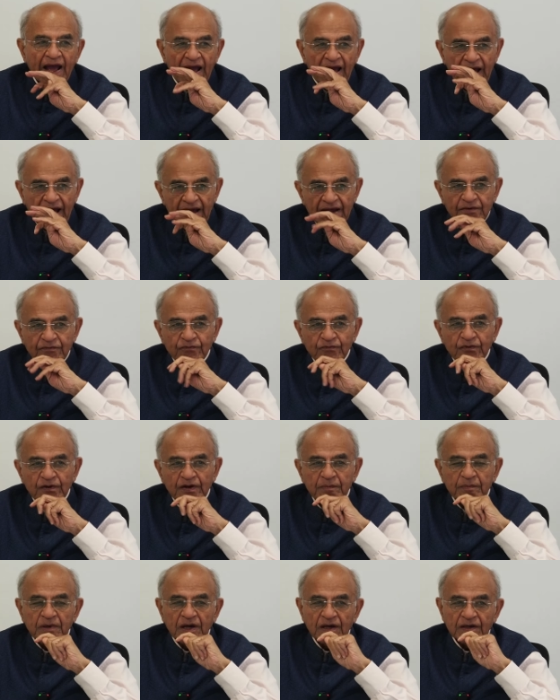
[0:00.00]
and free
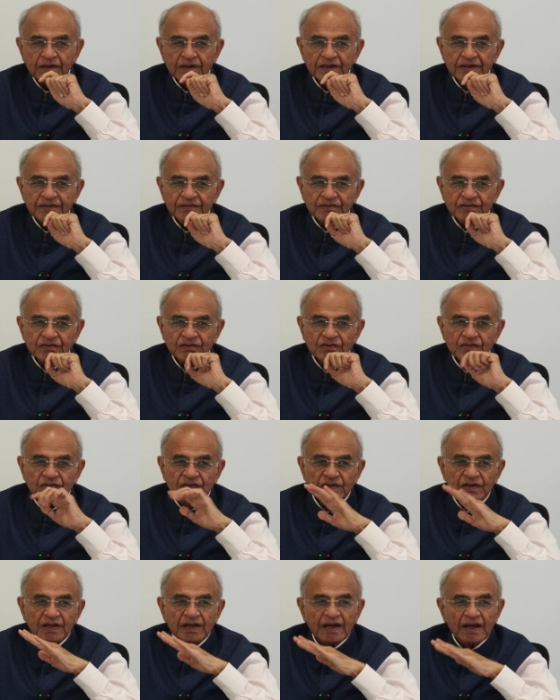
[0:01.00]
markets
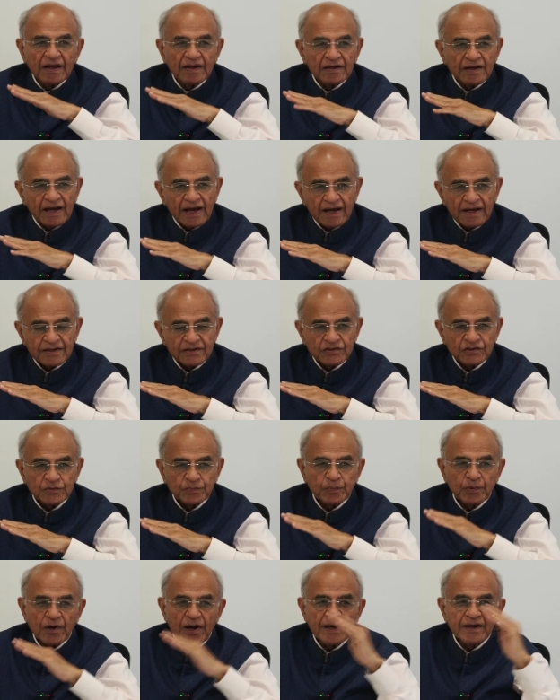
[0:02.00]
had
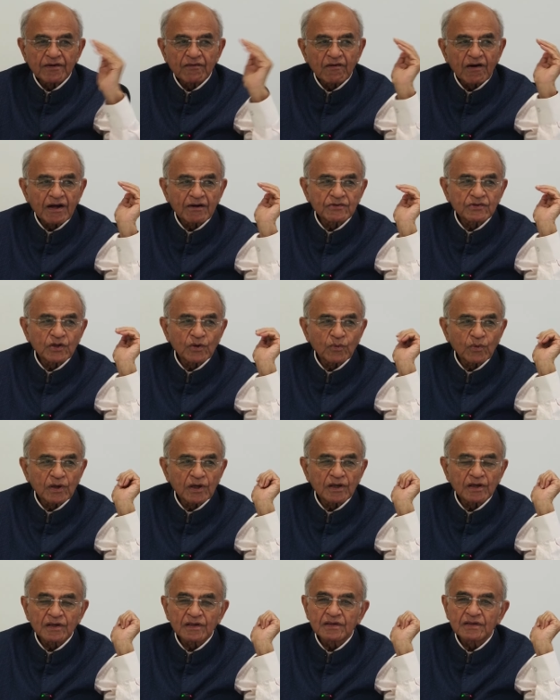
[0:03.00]
spread around the
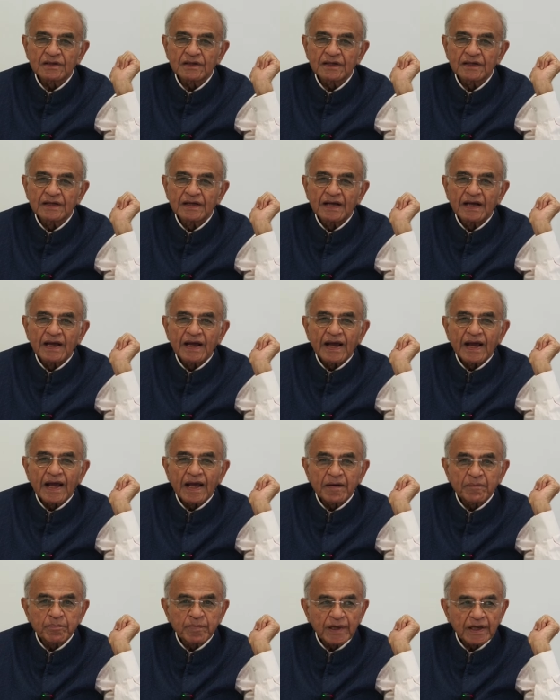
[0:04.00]
world
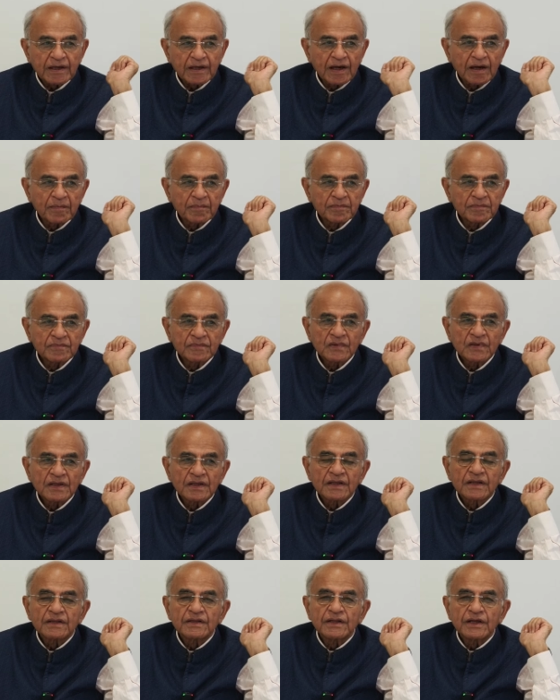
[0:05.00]
and become
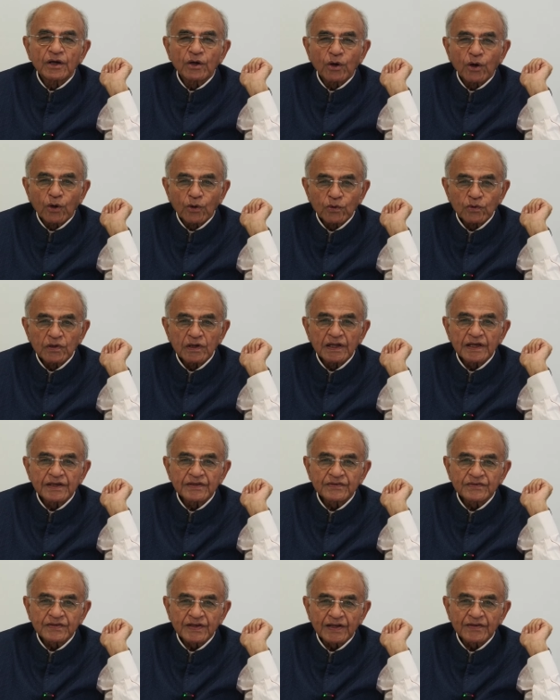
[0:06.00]
the only
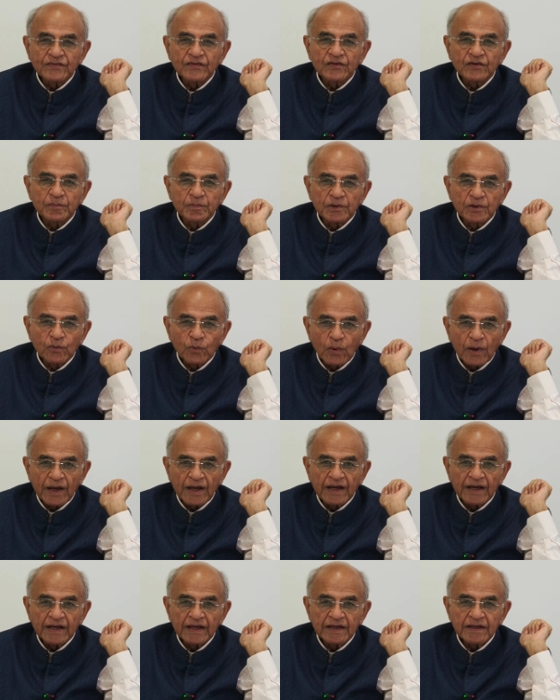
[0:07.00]
sensible
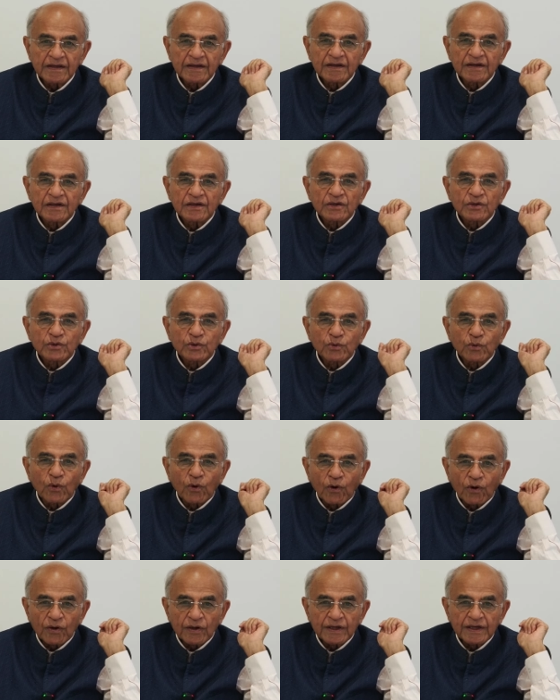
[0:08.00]
way to
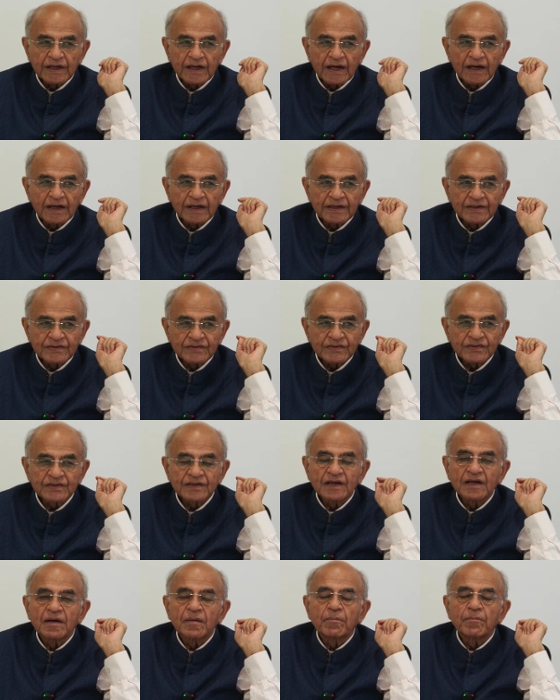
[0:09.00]
organize
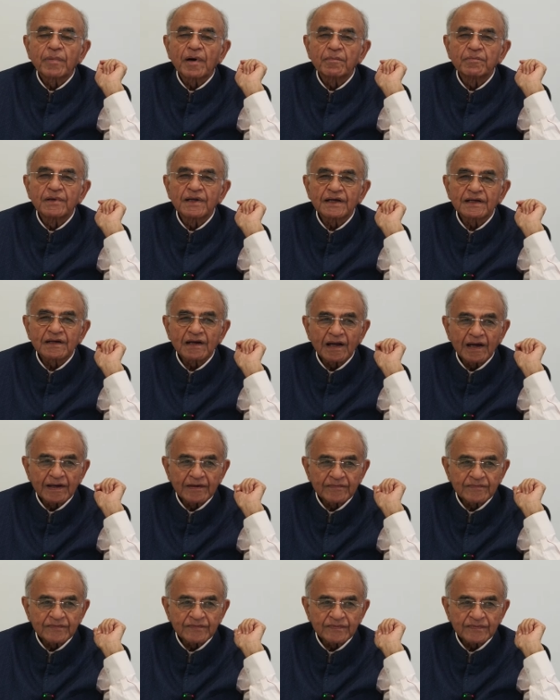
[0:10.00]
public
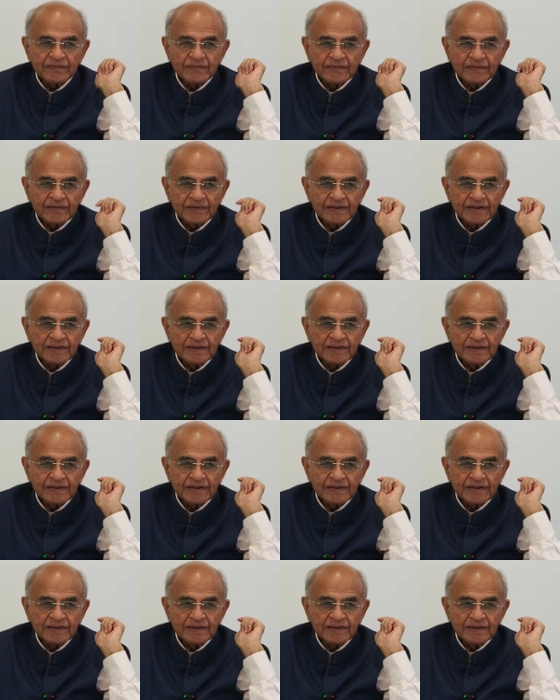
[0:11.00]
life.